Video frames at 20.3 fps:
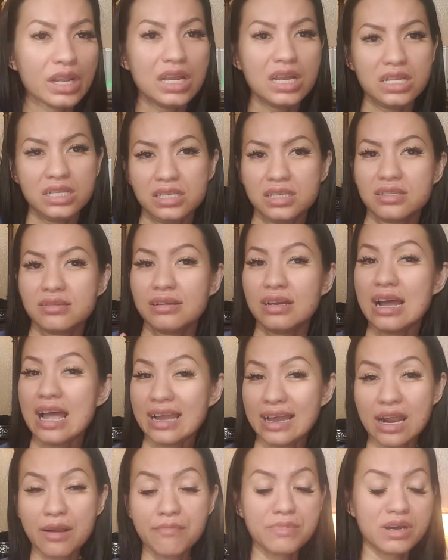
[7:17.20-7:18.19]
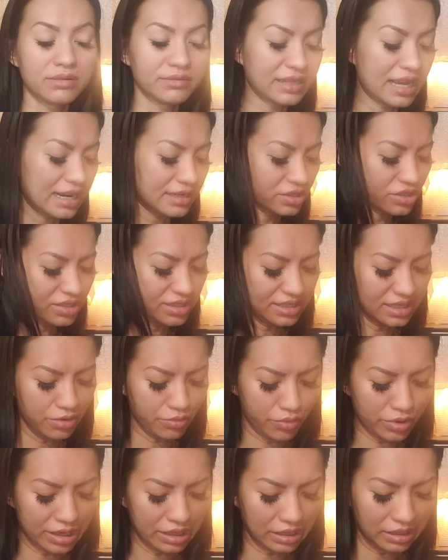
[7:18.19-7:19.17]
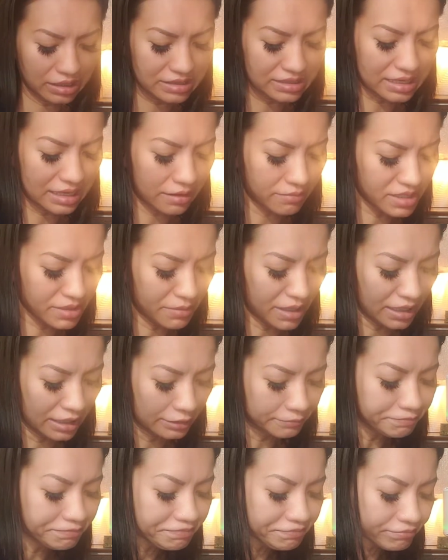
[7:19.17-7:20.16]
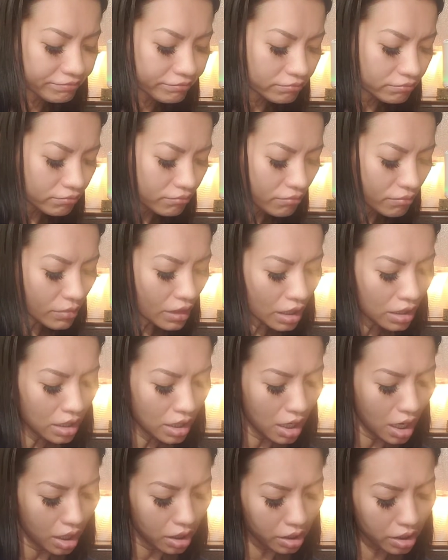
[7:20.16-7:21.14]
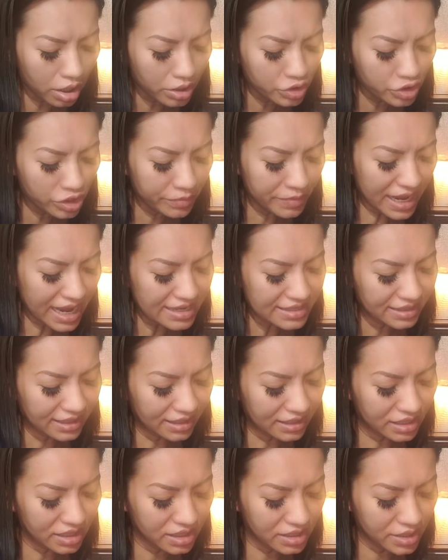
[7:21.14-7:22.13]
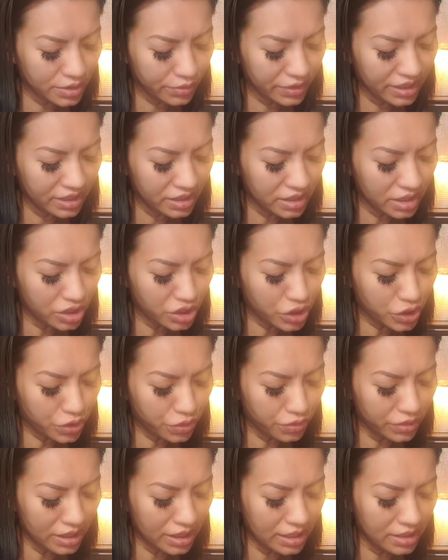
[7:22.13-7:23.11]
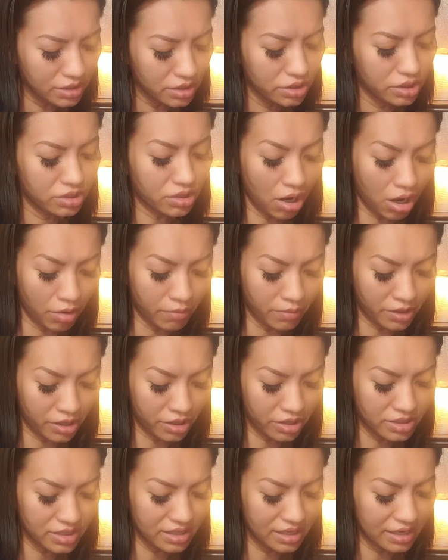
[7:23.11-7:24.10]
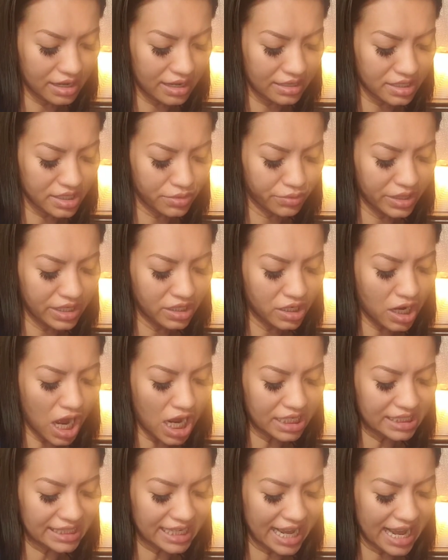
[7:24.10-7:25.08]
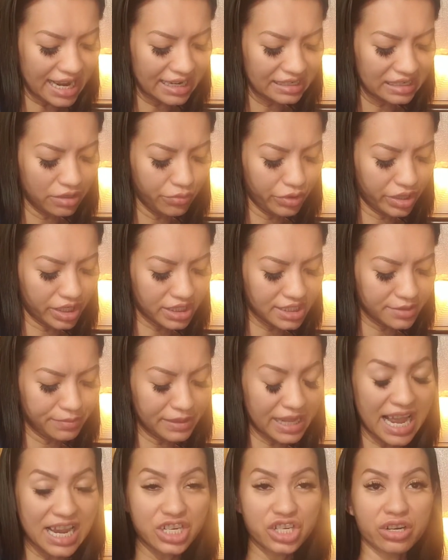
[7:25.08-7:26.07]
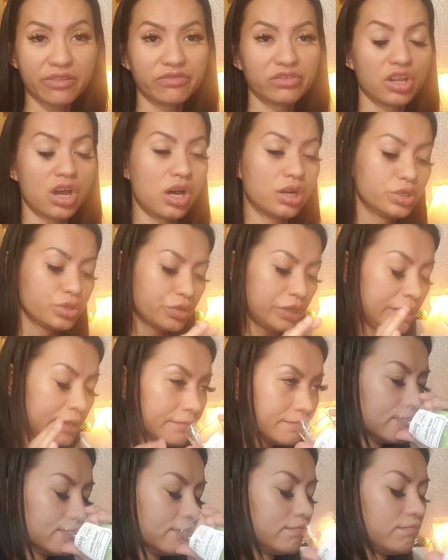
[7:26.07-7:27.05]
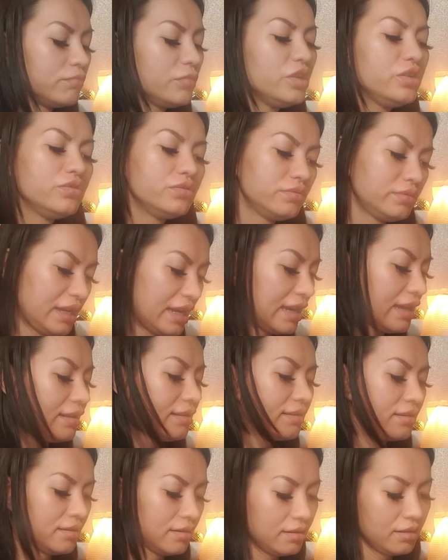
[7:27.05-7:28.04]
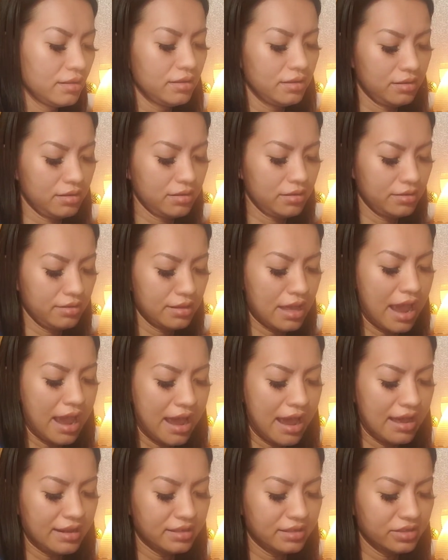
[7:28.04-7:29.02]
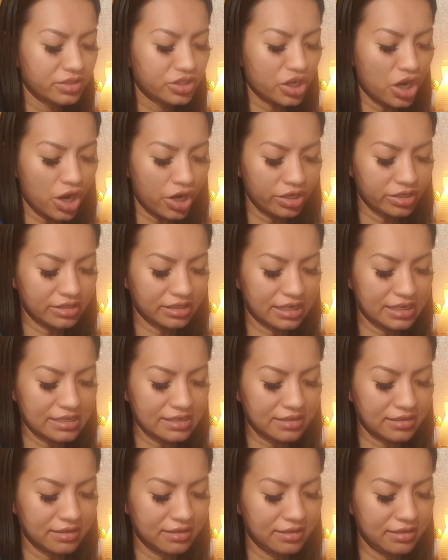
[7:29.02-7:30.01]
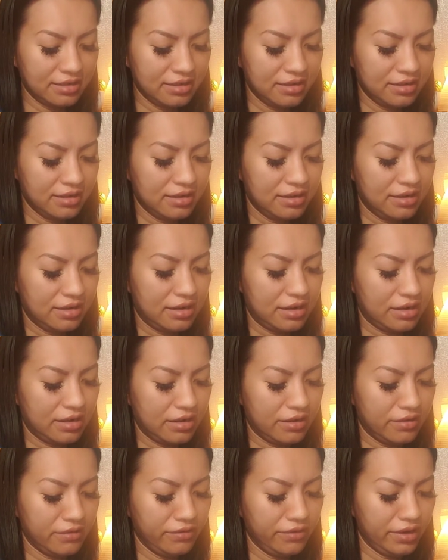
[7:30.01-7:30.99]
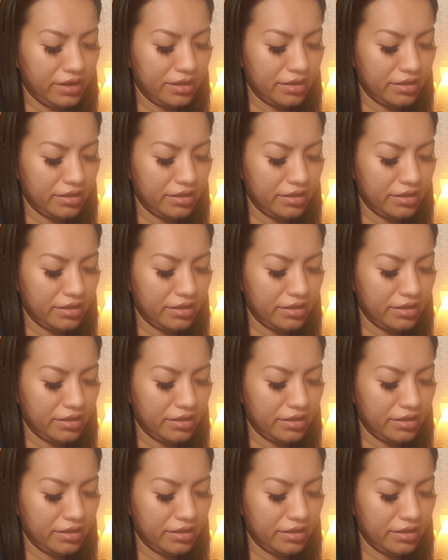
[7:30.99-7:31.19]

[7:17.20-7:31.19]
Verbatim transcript: it's, I gotta melt that to see what it is that I'm smelling. Laundry basket, sweet, chewy starburst, and sweet cotton candy with a splash of laundry. You get that tartness of